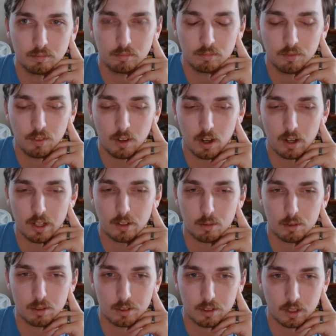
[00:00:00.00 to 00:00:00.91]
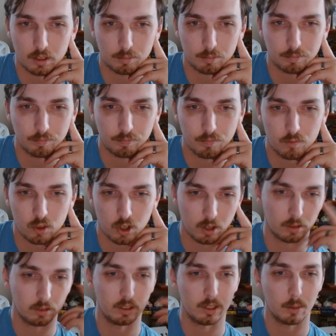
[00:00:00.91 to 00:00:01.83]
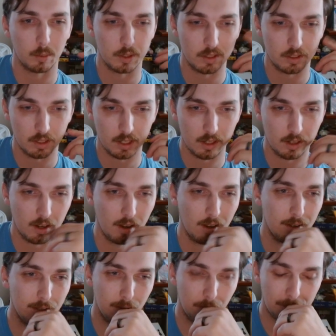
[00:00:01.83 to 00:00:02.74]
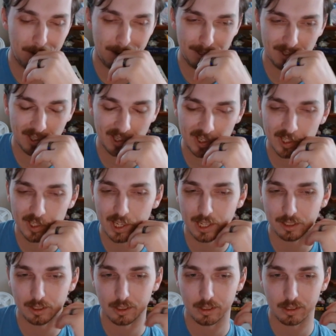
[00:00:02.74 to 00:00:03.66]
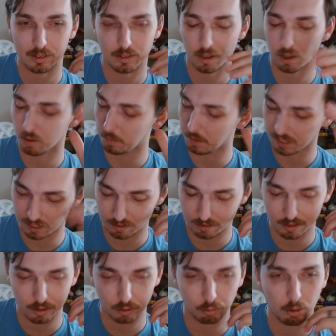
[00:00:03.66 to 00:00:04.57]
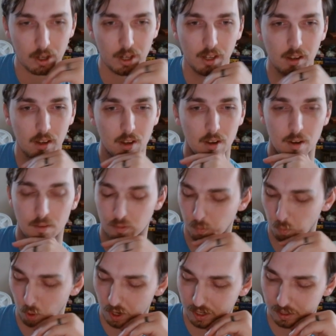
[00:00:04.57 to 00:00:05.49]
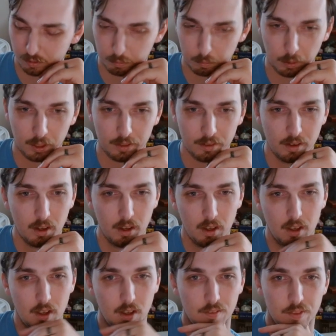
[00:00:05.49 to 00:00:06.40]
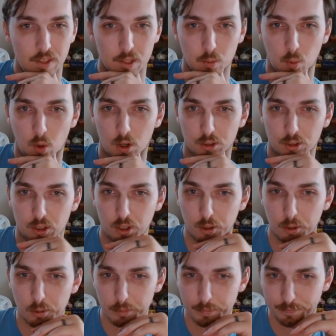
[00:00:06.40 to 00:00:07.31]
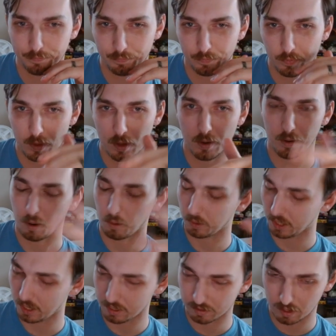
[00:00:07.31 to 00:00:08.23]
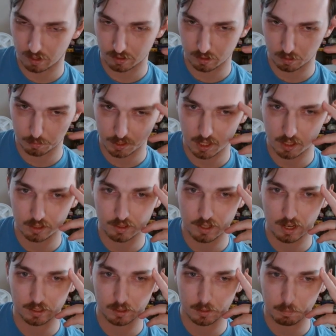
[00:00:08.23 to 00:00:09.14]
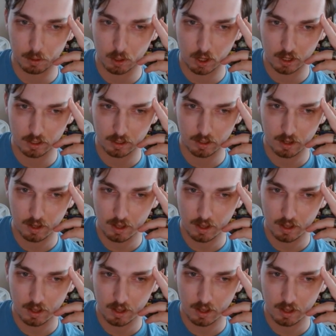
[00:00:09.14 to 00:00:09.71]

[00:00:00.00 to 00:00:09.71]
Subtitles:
Very interesting. Generally, we see, knight C6, knight C3 from white, but this works too. Okay, knight comes out, attacking the pawn.